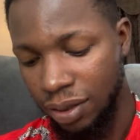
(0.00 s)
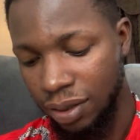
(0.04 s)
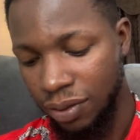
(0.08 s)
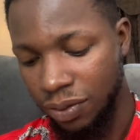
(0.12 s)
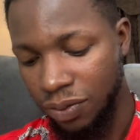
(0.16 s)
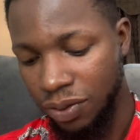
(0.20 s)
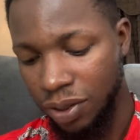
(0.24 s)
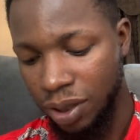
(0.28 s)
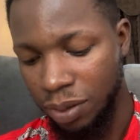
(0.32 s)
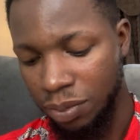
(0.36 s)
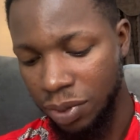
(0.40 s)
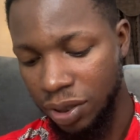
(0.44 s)

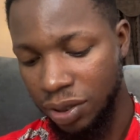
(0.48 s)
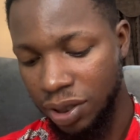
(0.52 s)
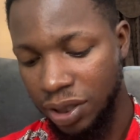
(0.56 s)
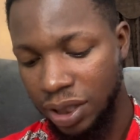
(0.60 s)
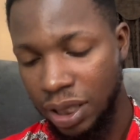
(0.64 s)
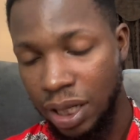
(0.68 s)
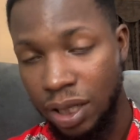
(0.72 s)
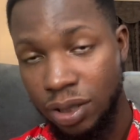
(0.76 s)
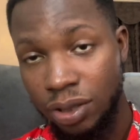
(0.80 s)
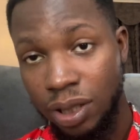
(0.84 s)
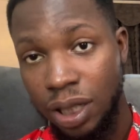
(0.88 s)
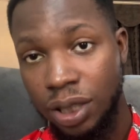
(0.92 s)
From the
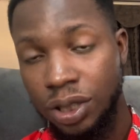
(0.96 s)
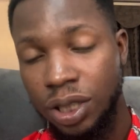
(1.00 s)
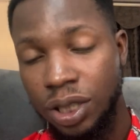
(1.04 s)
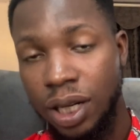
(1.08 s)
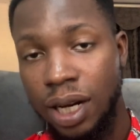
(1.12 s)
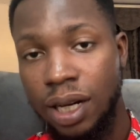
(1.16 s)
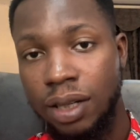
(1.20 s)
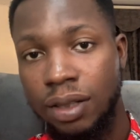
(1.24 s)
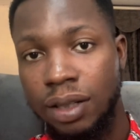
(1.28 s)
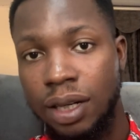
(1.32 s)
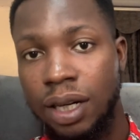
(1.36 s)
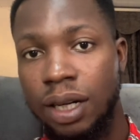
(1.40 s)
sexual
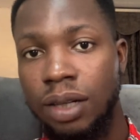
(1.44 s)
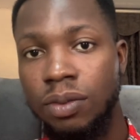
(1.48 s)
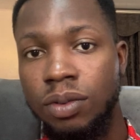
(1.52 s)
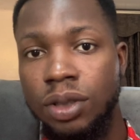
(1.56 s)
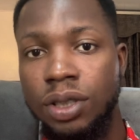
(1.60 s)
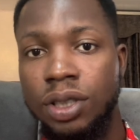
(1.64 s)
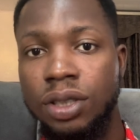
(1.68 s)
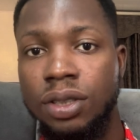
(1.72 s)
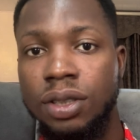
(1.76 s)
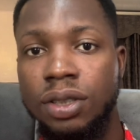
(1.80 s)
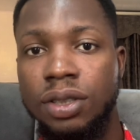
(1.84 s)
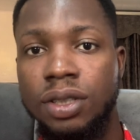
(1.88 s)
chakra, which
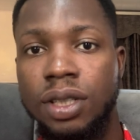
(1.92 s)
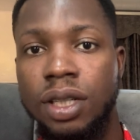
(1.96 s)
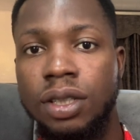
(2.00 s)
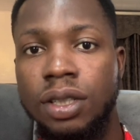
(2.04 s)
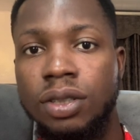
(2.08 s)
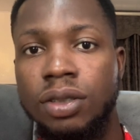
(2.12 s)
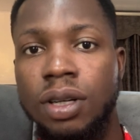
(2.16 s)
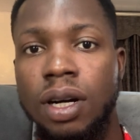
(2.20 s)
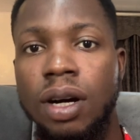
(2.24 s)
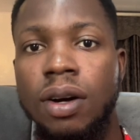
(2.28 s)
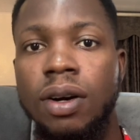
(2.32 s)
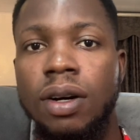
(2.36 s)
is your
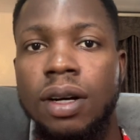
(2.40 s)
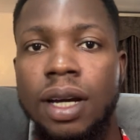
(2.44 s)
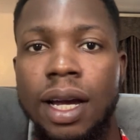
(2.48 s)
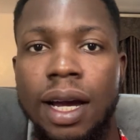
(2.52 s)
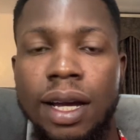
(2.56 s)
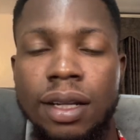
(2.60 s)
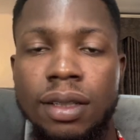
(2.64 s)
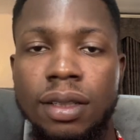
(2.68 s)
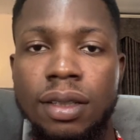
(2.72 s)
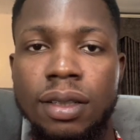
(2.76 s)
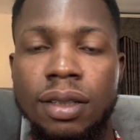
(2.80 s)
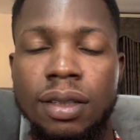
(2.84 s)
sexual
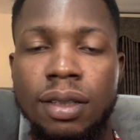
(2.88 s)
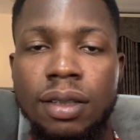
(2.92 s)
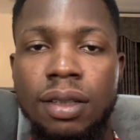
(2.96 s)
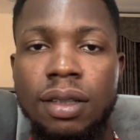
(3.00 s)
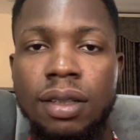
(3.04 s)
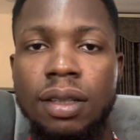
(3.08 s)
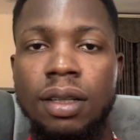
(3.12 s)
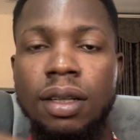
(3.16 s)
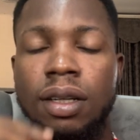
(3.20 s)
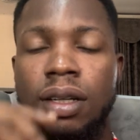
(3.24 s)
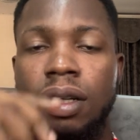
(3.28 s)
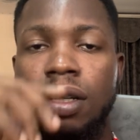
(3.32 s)
organ,
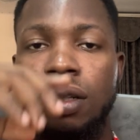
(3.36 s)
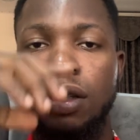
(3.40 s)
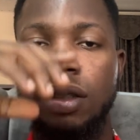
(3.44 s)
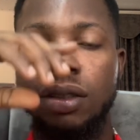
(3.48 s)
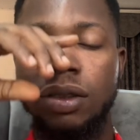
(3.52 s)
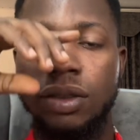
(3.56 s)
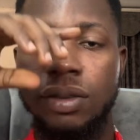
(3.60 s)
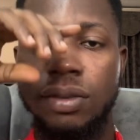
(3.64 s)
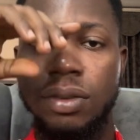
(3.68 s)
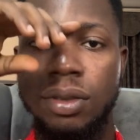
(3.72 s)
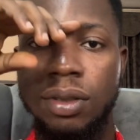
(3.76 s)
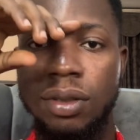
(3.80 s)

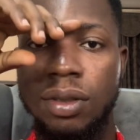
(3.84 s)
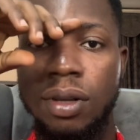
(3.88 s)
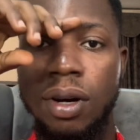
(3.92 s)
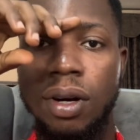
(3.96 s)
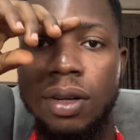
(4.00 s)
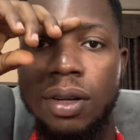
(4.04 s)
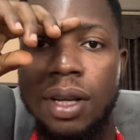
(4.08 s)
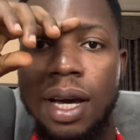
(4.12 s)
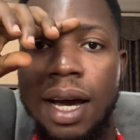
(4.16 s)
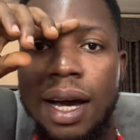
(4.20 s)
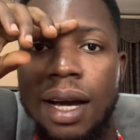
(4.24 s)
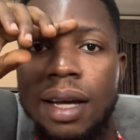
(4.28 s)
to the
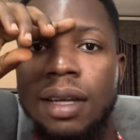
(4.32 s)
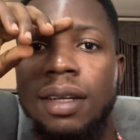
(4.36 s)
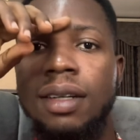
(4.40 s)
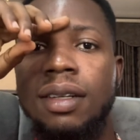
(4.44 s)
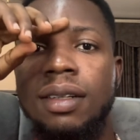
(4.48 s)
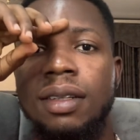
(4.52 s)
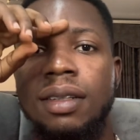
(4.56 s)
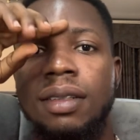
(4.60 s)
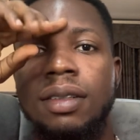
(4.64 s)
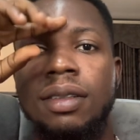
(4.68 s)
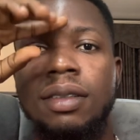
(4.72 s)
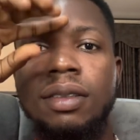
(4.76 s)
third eye,
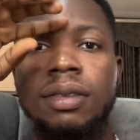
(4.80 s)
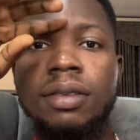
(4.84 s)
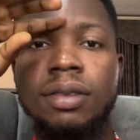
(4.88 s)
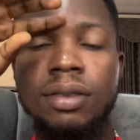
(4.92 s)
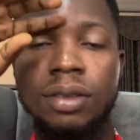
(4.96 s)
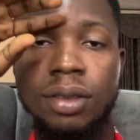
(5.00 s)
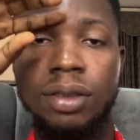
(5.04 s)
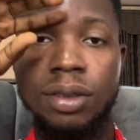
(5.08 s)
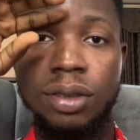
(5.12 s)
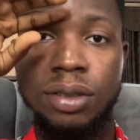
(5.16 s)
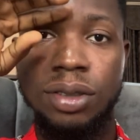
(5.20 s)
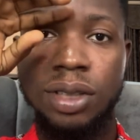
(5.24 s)

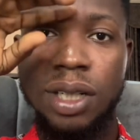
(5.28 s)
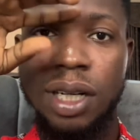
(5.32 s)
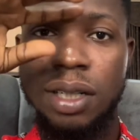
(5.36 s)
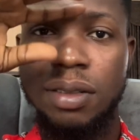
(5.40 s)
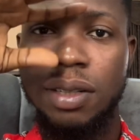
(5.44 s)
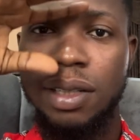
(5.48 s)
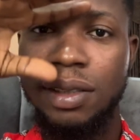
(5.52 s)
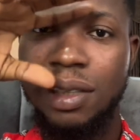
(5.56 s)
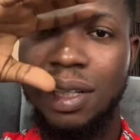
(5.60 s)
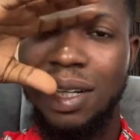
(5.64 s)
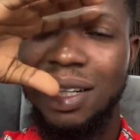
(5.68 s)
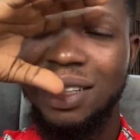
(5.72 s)
those
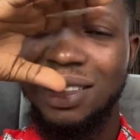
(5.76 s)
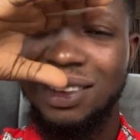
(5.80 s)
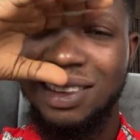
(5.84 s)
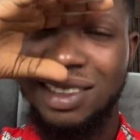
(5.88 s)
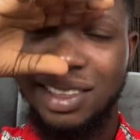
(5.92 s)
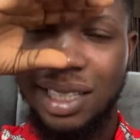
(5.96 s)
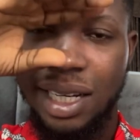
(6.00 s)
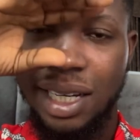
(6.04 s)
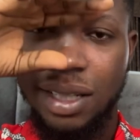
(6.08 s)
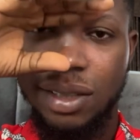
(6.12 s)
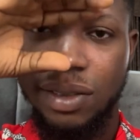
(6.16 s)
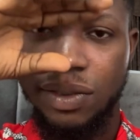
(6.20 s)
chakras are
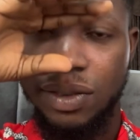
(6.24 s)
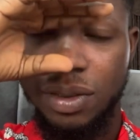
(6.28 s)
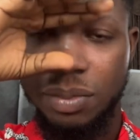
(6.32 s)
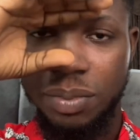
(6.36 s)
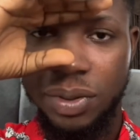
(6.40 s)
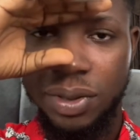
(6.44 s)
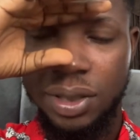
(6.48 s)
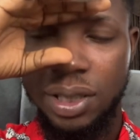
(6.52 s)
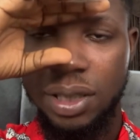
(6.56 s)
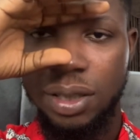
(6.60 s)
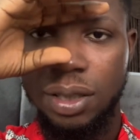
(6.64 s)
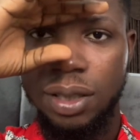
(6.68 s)
inside of the
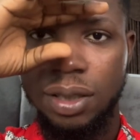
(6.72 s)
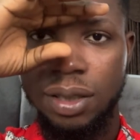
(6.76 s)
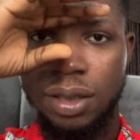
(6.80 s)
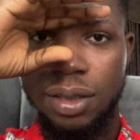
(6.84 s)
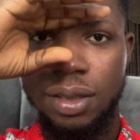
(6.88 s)
body.